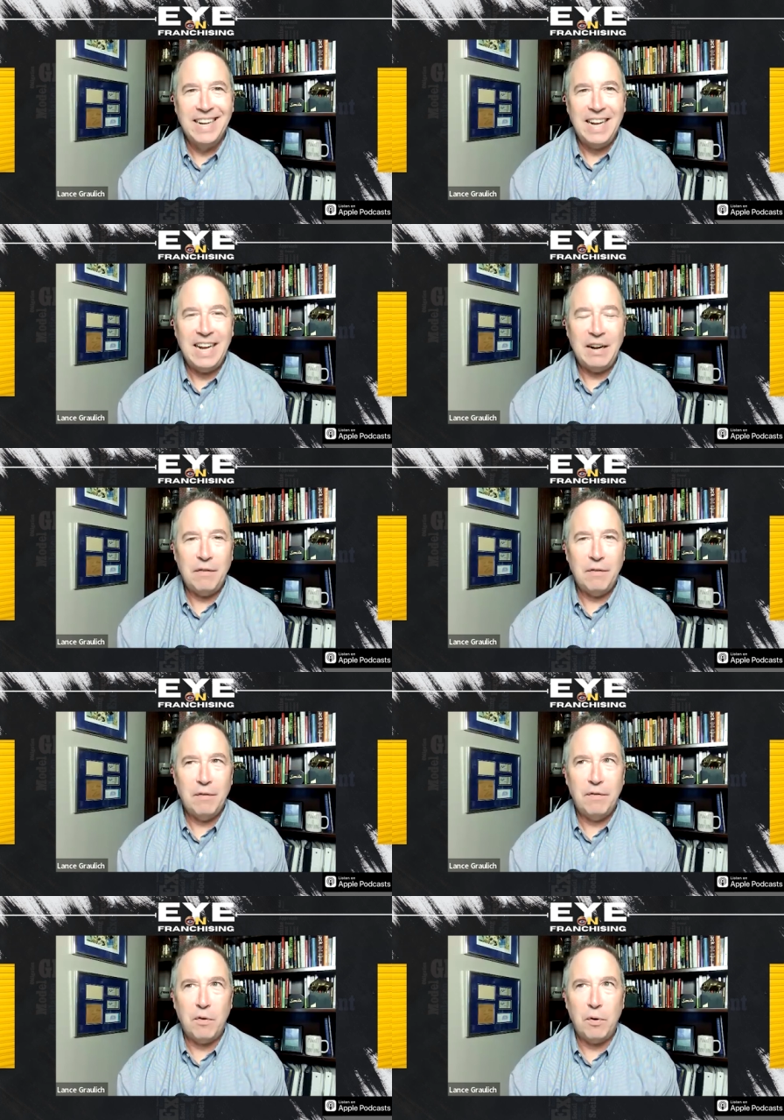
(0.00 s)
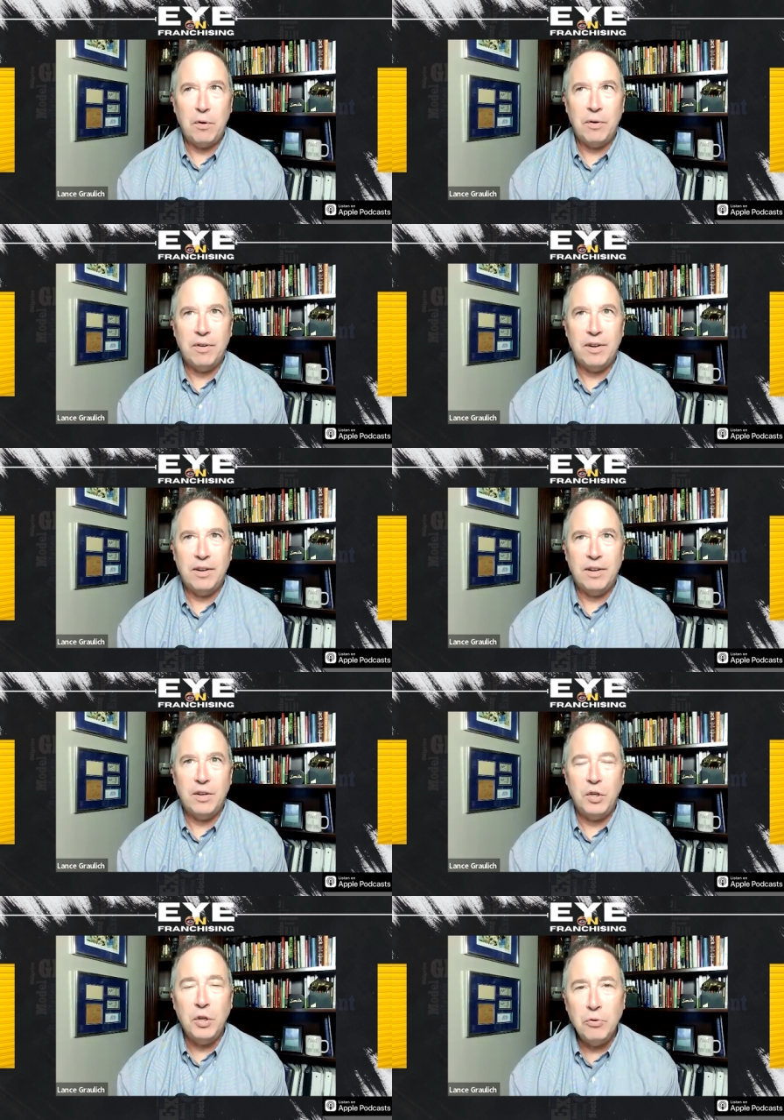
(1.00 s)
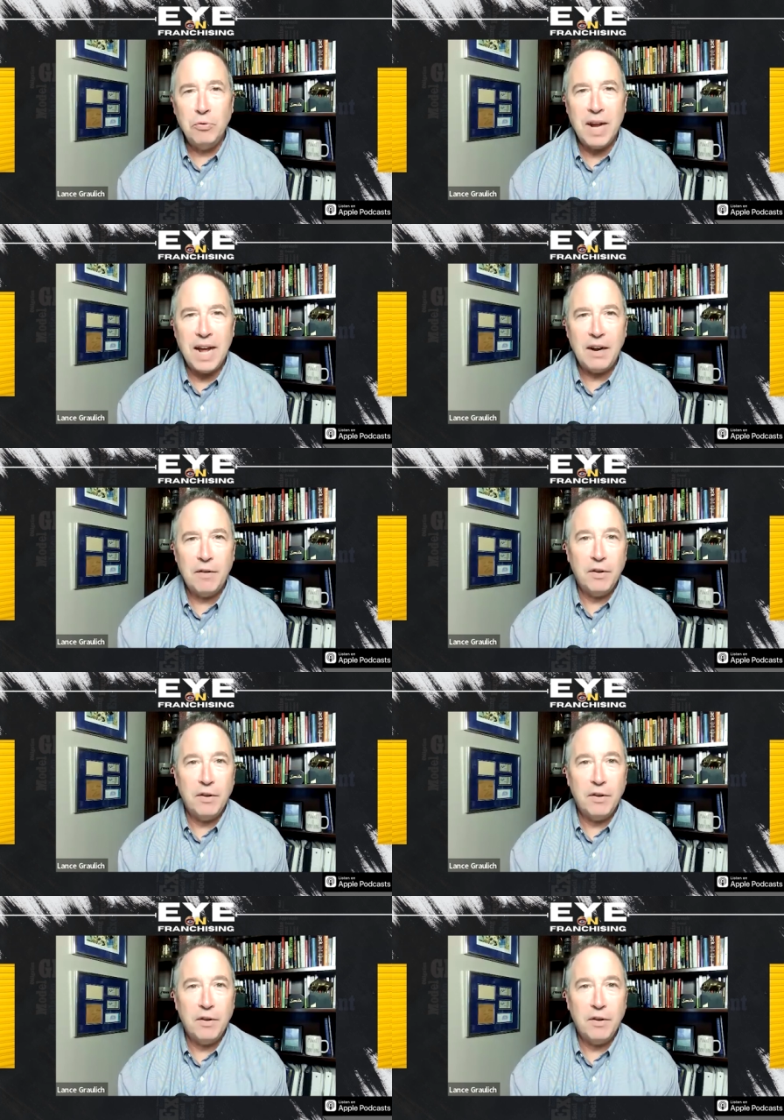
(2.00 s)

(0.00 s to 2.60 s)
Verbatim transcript: and for you not,